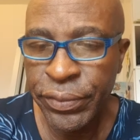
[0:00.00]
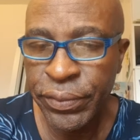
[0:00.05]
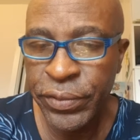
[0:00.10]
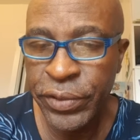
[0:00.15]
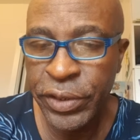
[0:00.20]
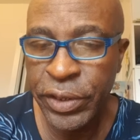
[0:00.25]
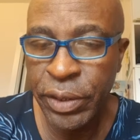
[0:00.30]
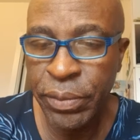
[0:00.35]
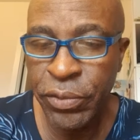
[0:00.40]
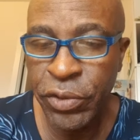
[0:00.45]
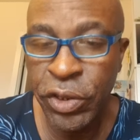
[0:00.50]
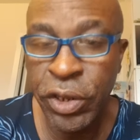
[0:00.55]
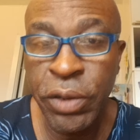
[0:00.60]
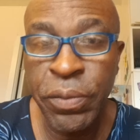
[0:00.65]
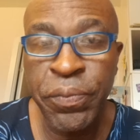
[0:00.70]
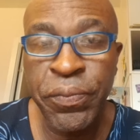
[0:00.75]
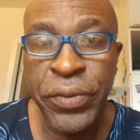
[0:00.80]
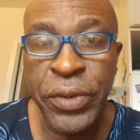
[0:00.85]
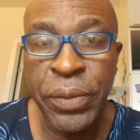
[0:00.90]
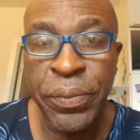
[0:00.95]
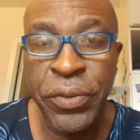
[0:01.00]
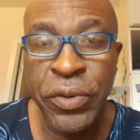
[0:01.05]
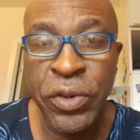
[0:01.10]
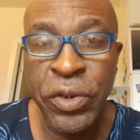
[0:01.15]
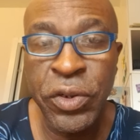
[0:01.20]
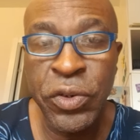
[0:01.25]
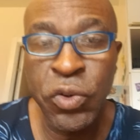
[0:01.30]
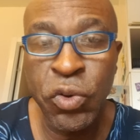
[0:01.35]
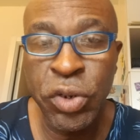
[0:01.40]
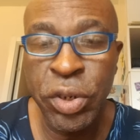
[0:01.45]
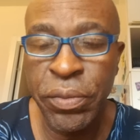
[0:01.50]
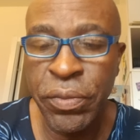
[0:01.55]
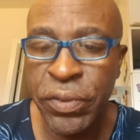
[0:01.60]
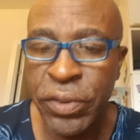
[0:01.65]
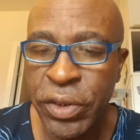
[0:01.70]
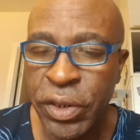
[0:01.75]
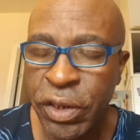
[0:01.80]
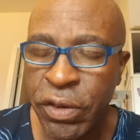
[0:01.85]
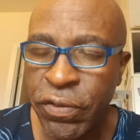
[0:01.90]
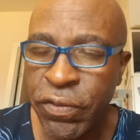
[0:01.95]
Well, them young people don't know
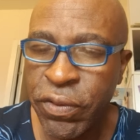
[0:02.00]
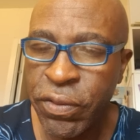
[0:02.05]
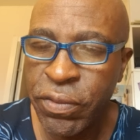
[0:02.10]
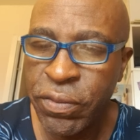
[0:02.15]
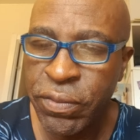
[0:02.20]
themselves.